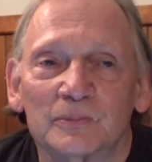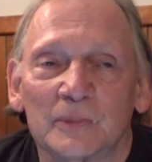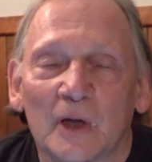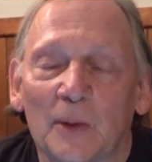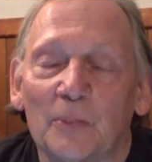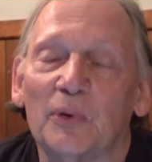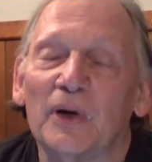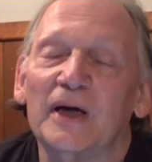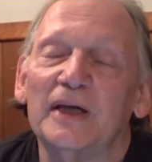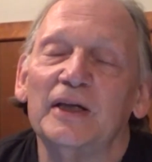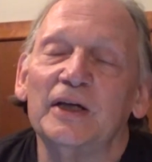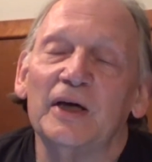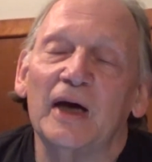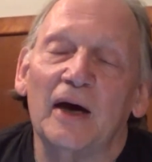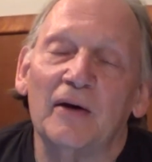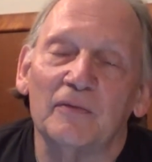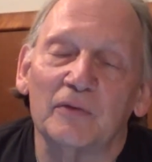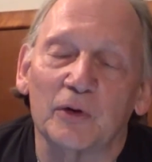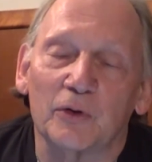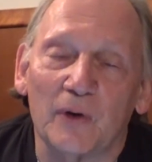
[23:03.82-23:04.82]
I pray that you
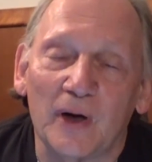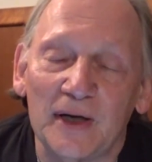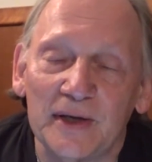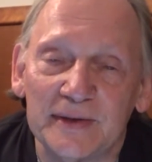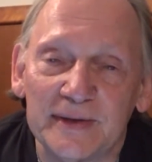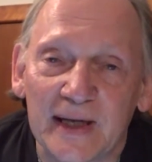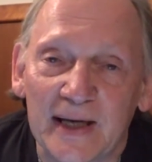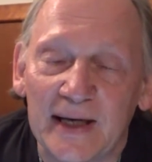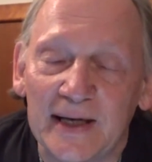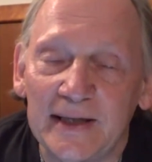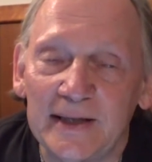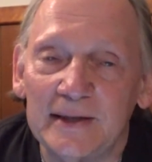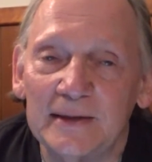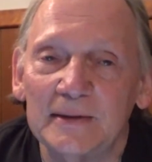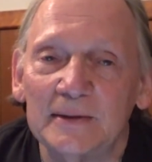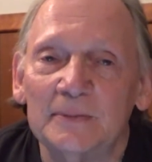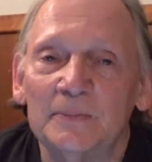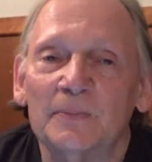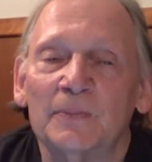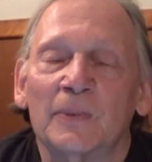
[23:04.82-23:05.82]
have a great
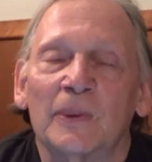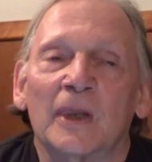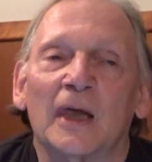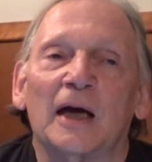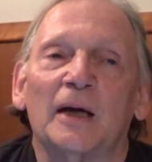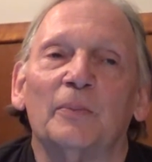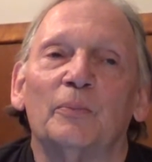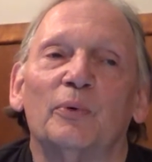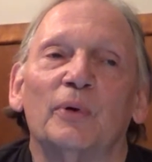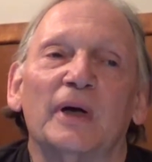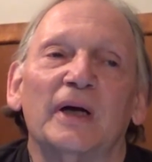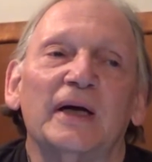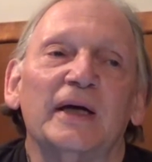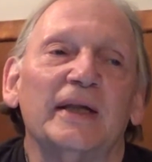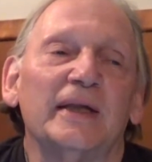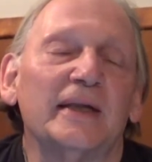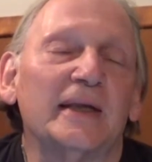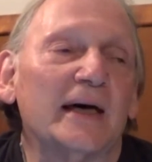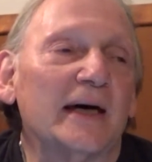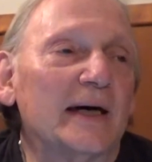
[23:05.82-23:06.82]
day. I
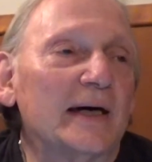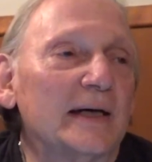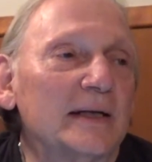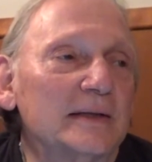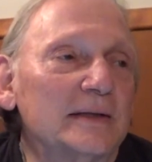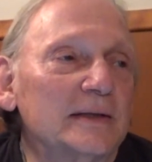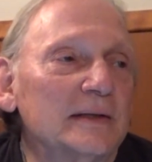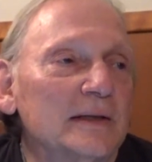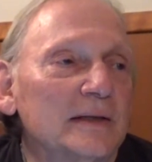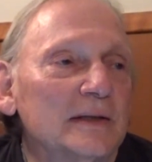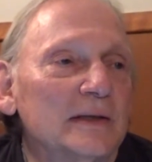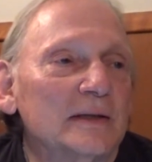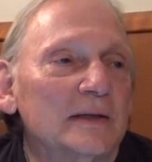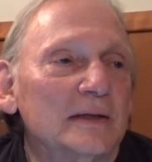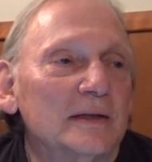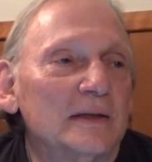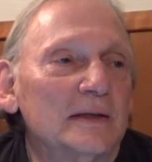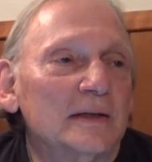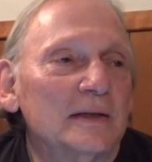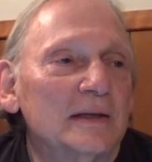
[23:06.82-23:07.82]
pray that
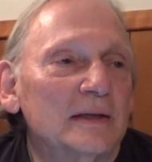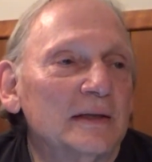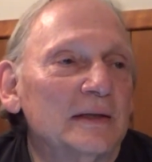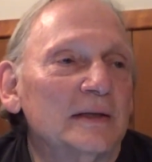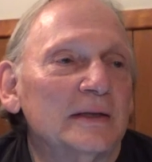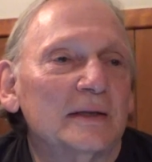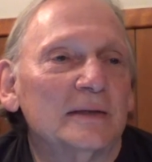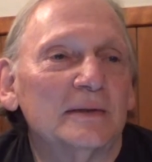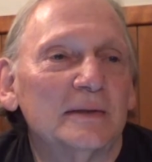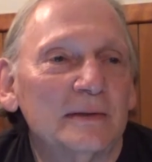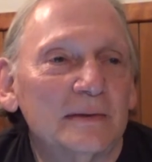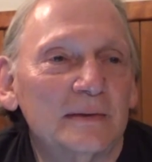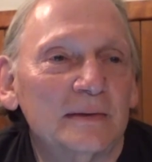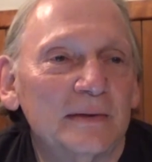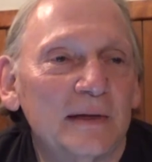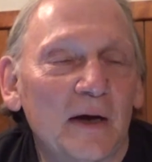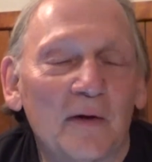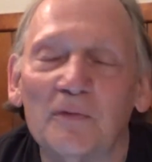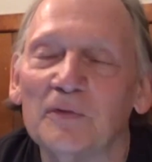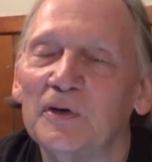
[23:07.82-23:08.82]

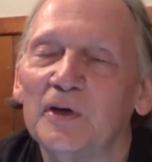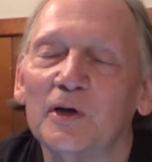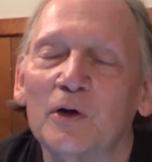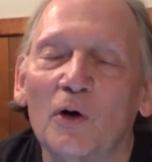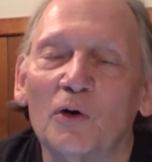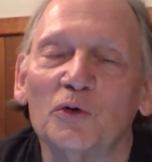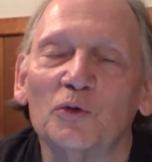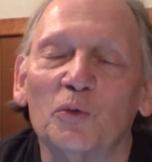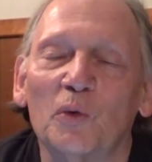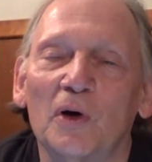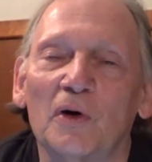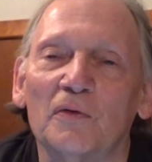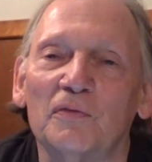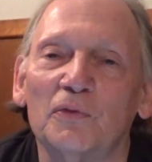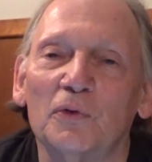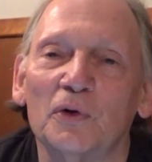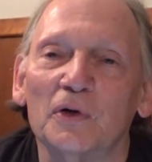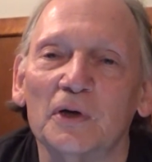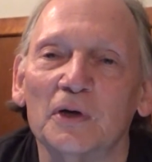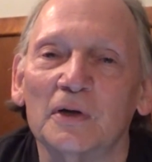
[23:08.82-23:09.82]
everything goes well
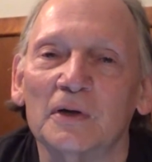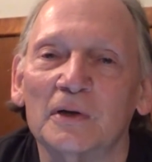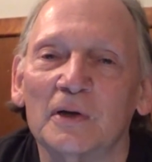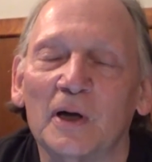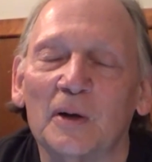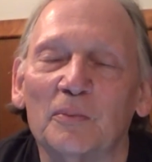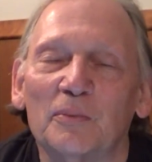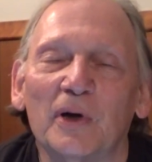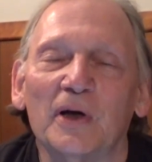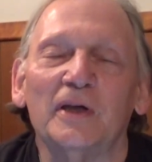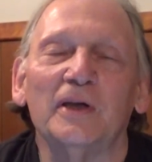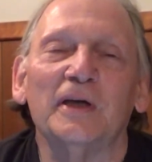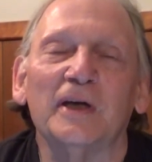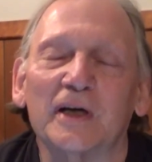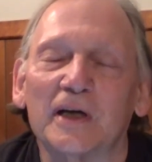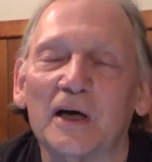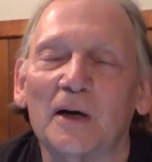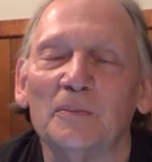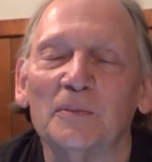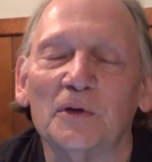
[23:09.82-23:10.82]
for you. I pray that
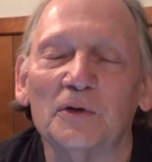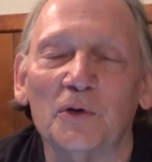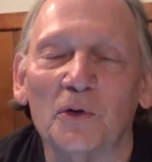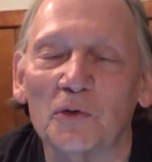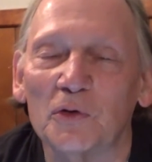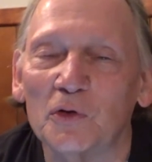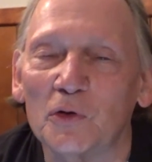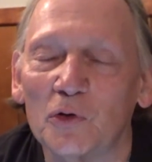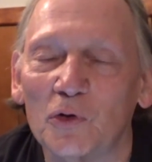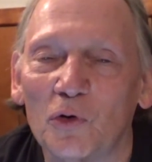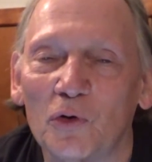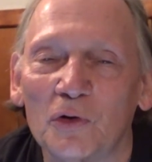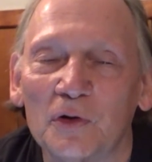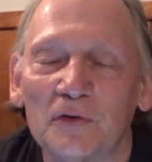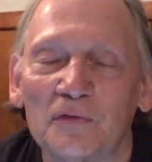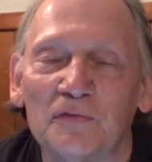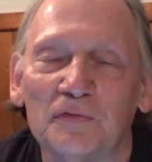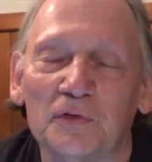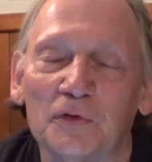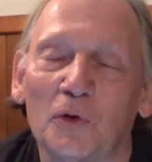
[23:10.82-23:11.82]
you come to know the Lord
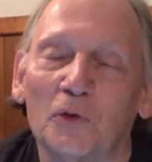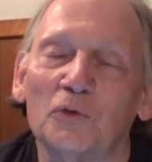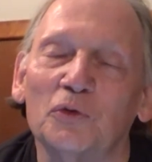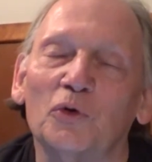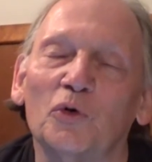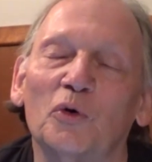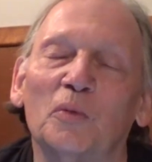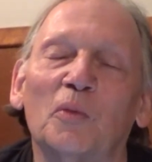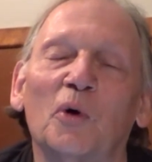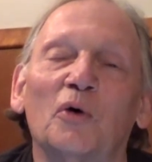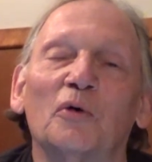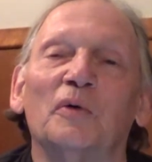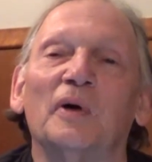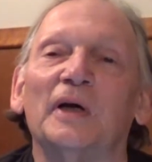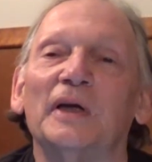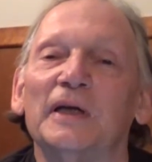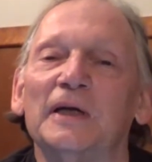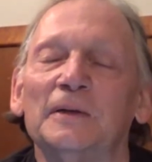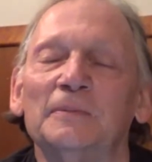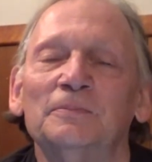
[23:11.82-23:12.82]
if you don't know him
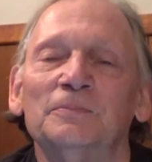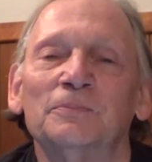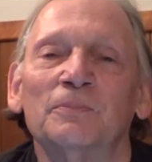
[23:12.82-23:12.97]
already.